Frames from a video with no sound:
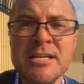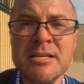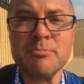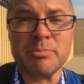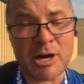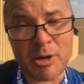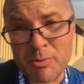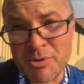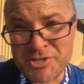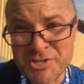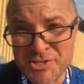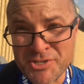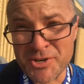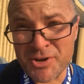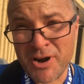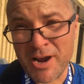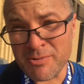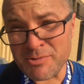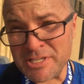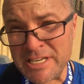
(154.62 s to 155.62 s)
but I wasn't
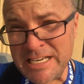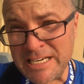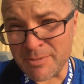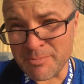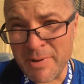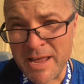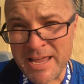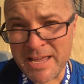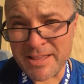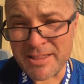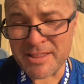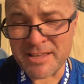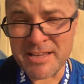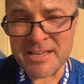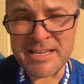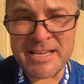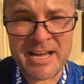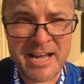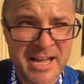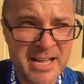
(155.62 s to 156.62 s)
sure I was going to make
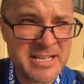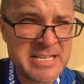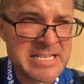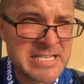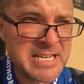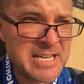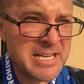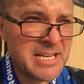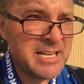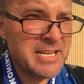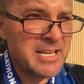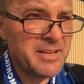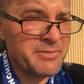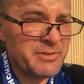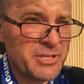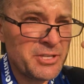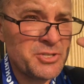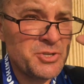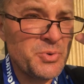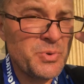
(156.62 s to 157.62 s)
the even
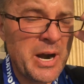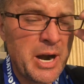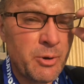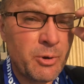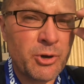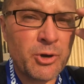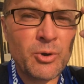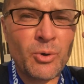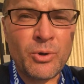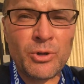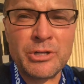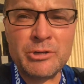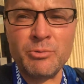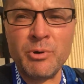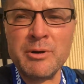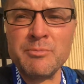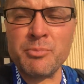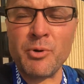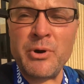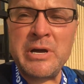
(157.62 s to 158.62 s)
the 2-hour goal at
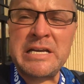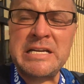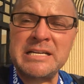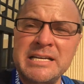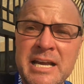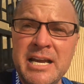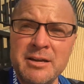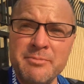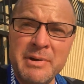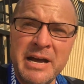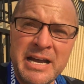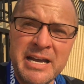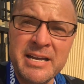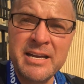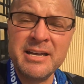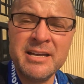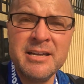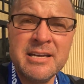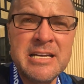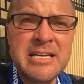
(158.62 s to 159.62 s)
one point, kind of
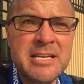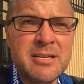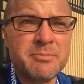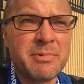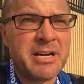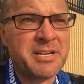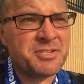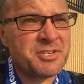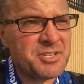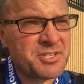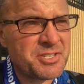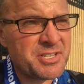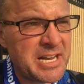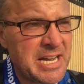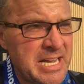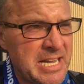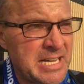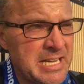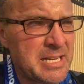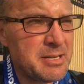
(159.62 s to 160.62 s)
my just
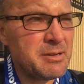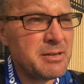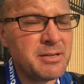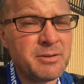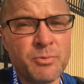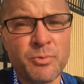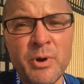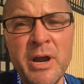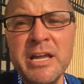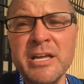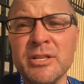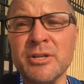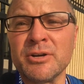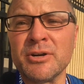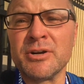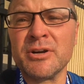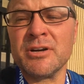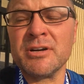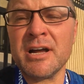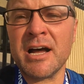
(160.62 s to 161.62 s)

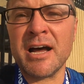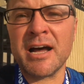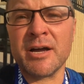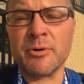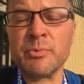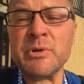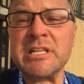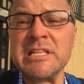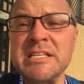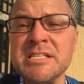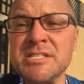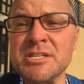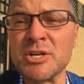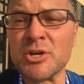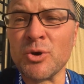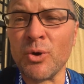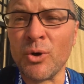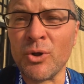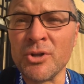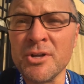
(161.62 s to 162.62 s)
regular realistic
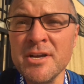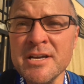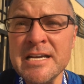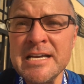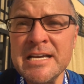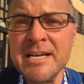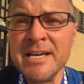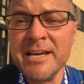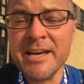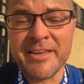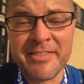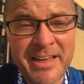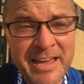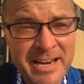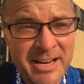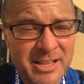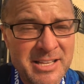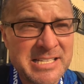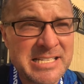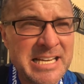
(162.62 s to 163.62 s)
goal. And then
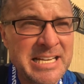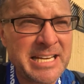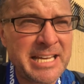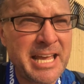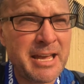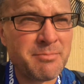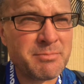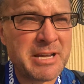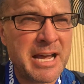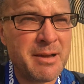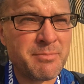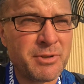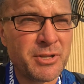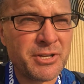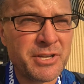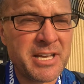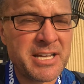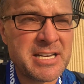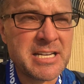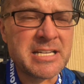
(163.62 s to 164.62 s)
all of a sudden it came time to
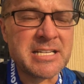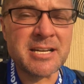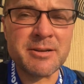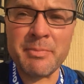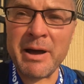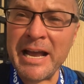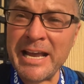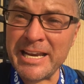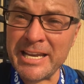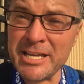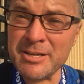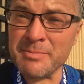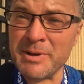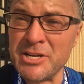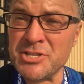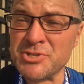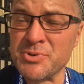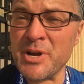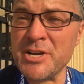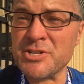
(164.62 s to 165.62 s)
look at, am I going to hit my
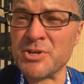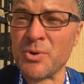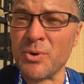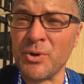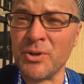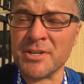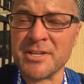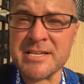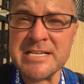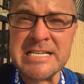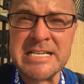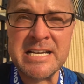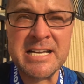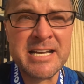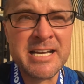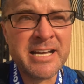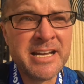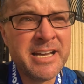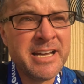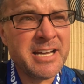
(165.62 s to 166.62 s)
stretch goal?
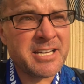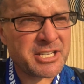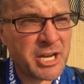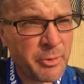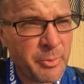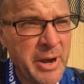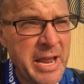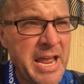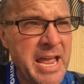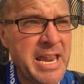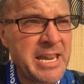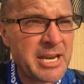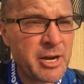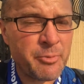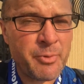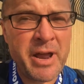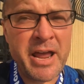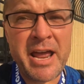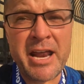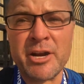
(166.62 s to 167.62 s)
As I ran and I
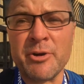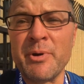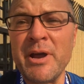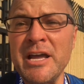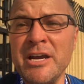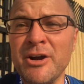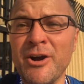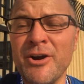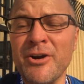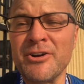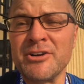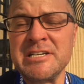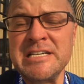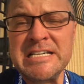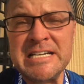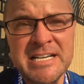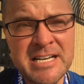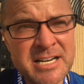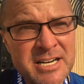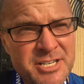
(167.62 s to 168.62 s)
ran harder,
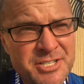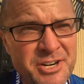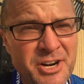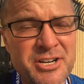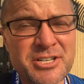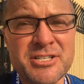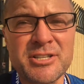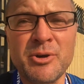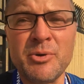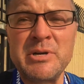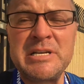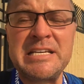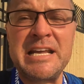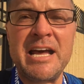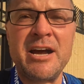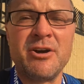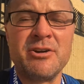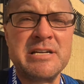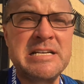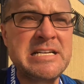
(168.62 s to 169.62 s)
started slowing
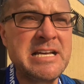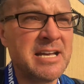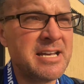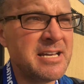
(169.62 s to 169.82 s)
down.